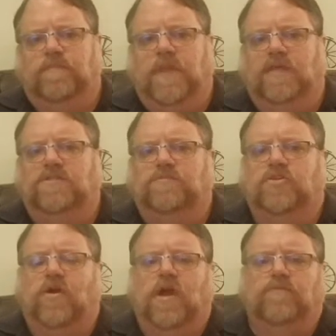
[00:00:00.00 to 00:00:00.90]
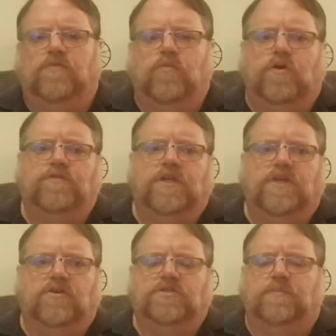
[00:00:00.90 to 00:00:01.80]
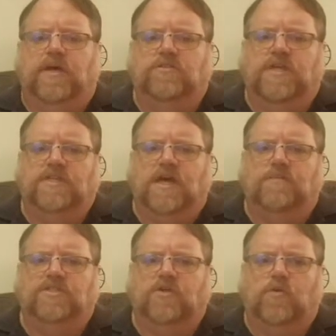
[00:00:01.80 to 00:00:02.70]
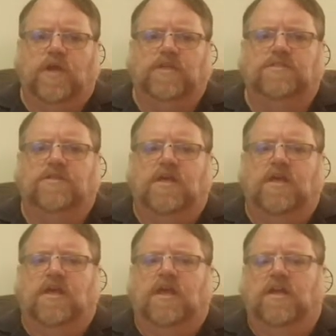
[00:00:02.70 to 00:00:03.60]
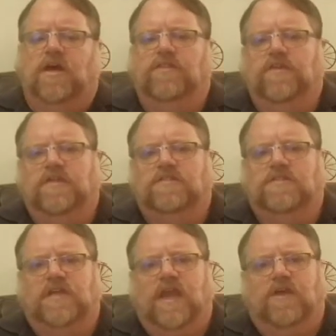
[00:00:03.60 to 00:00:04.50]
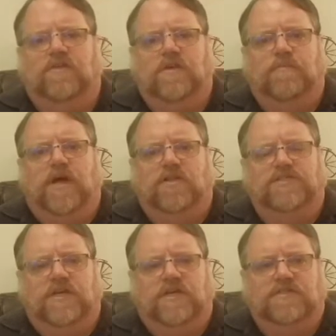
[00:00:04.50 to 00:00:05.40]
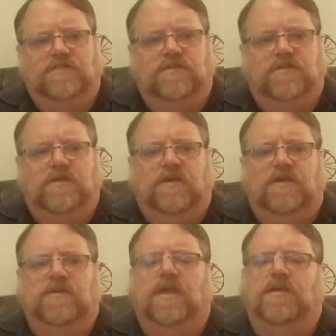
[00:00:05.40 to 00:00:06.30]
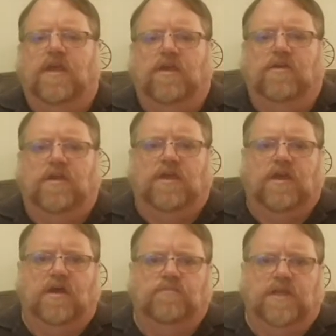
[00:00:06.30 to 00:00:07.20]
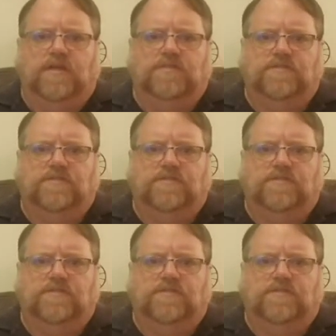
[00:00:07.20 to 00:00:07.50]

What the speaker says: and subscribe for more videos about Saint Thomas Aquinas and on theist and Catholic apologetics. Take care and God bless.